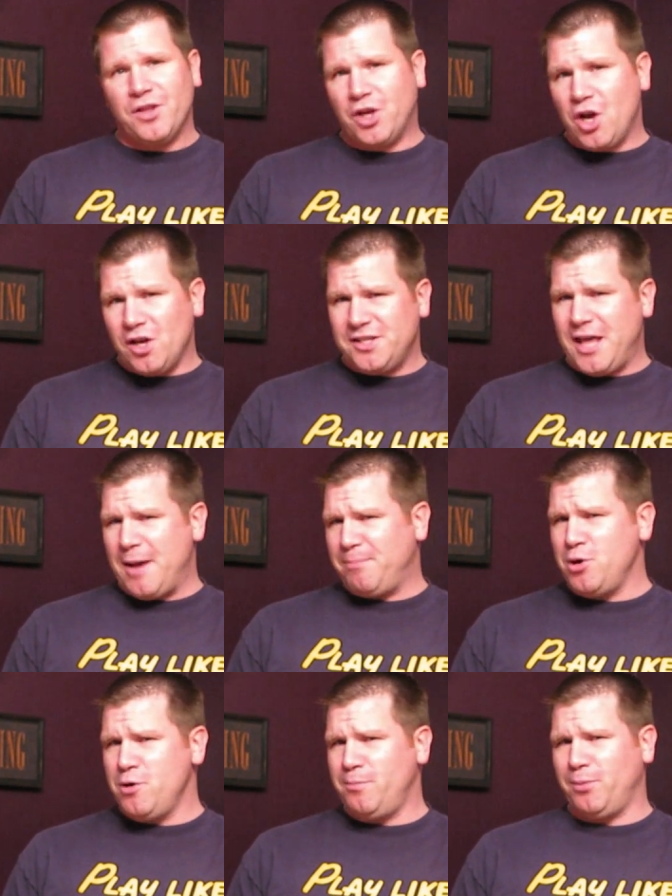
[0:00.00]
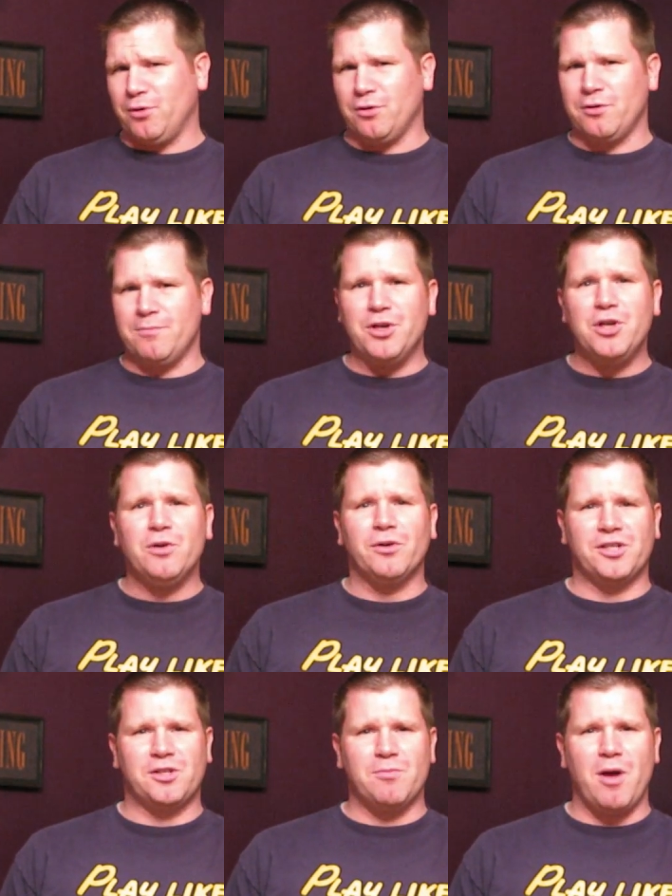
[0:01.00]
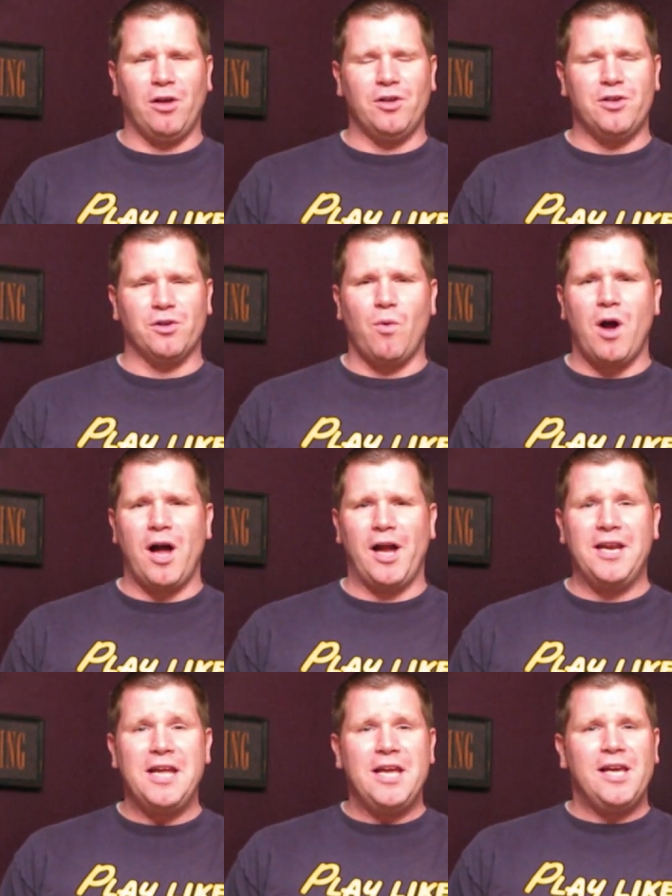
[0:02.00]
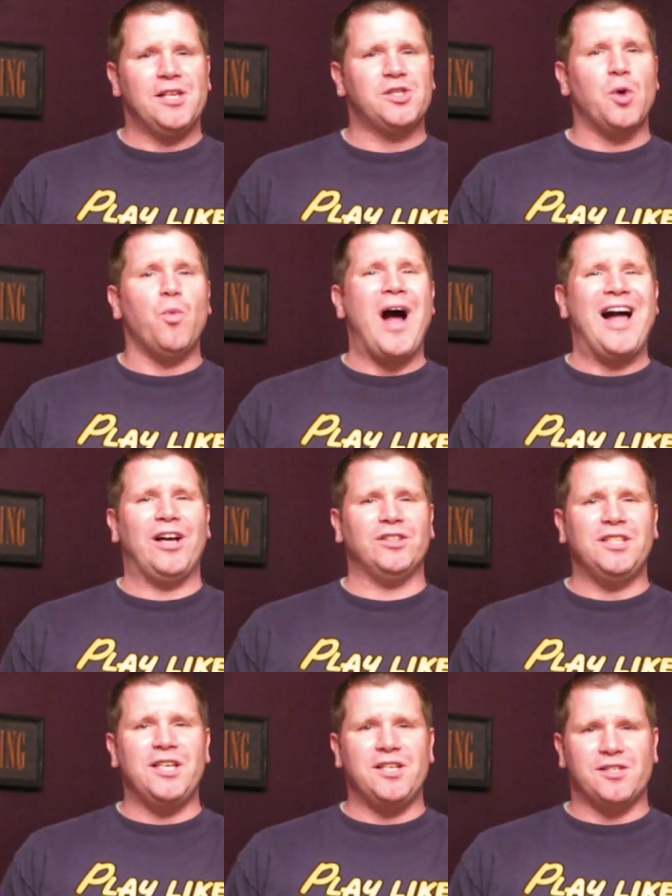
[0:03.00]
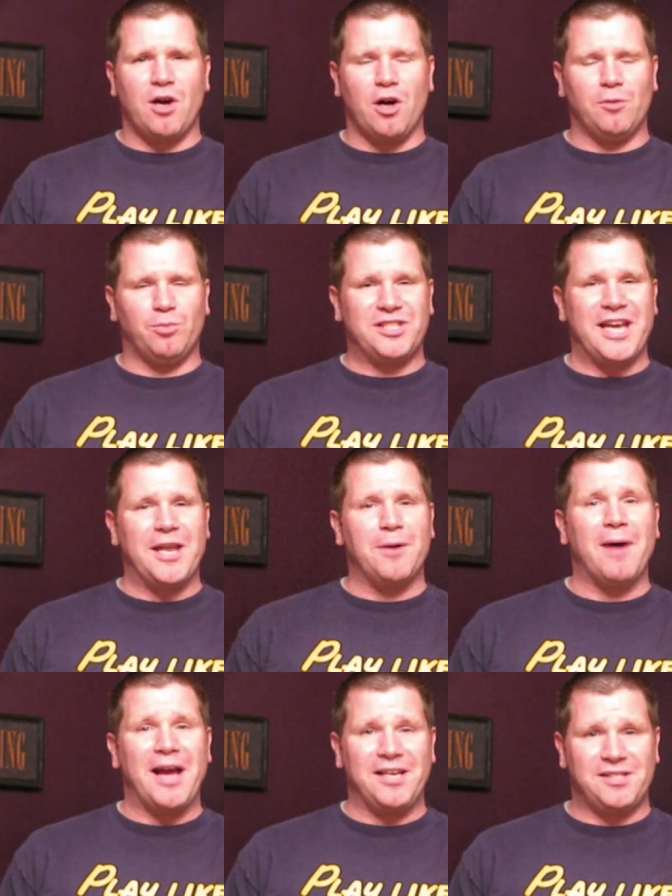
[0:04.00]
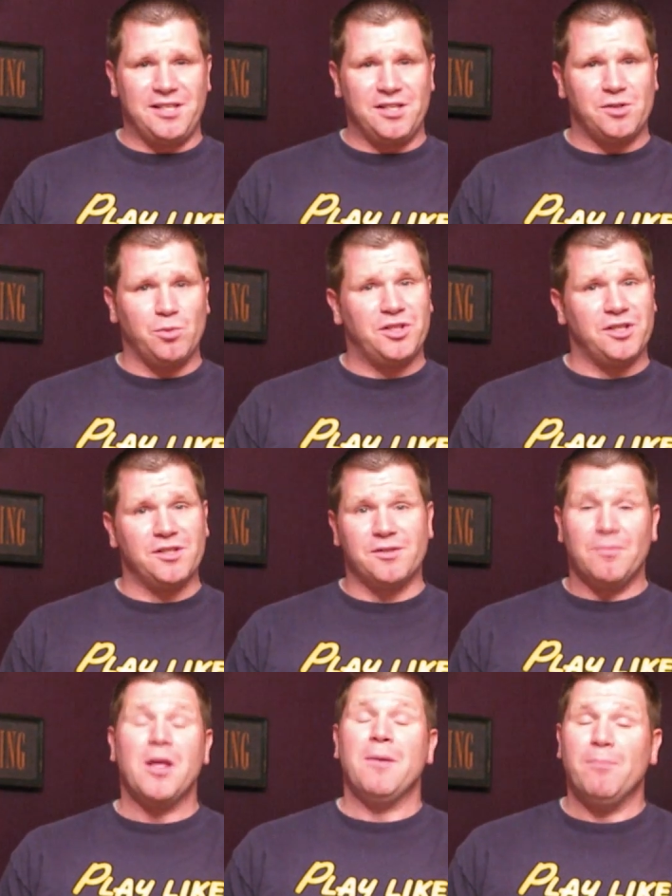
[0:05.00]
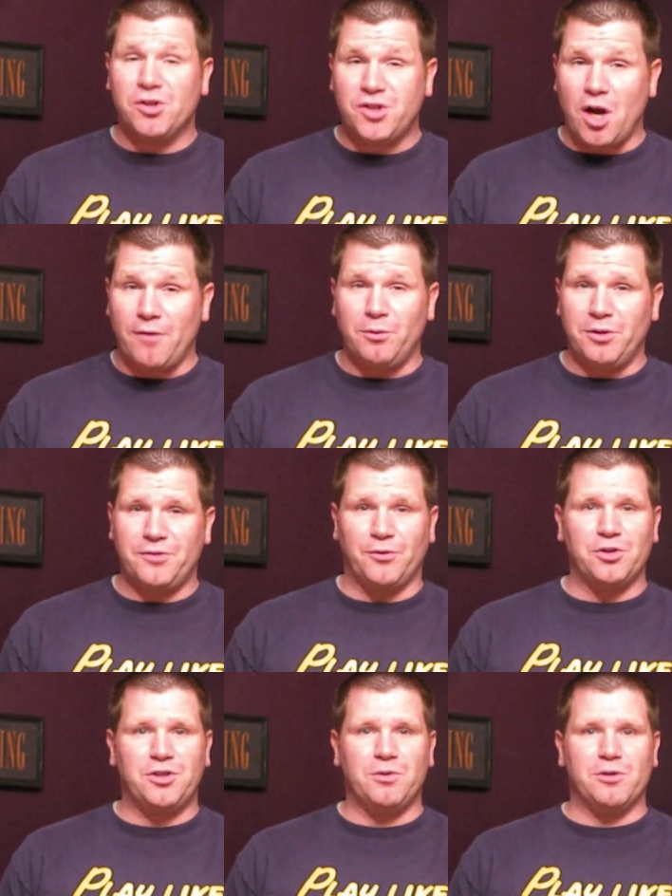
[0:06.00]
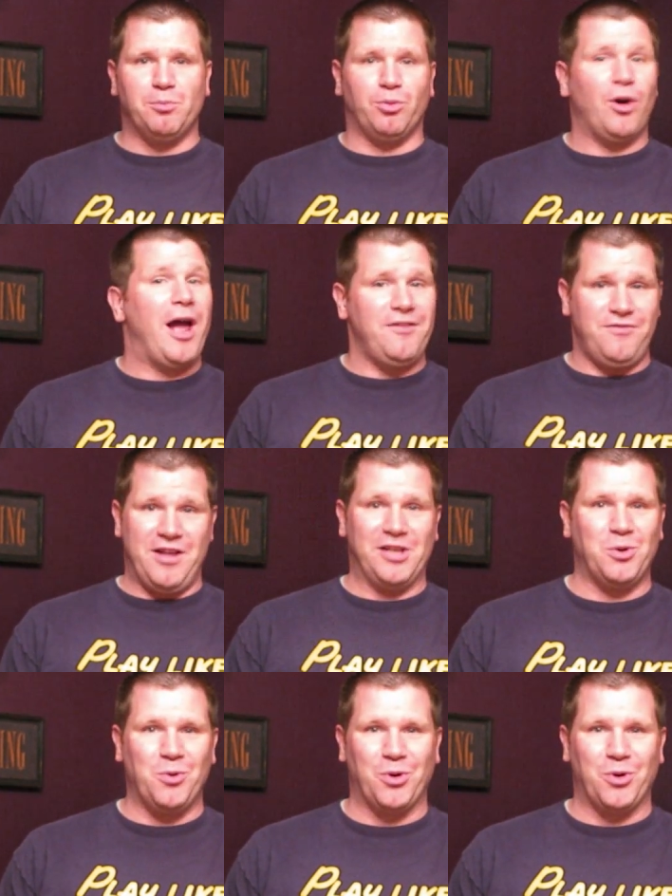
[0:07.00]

The cause of that poop or manure smell in your wine is a wild yeast called Brettanomyces, which is most often referred to as Brett, and that's what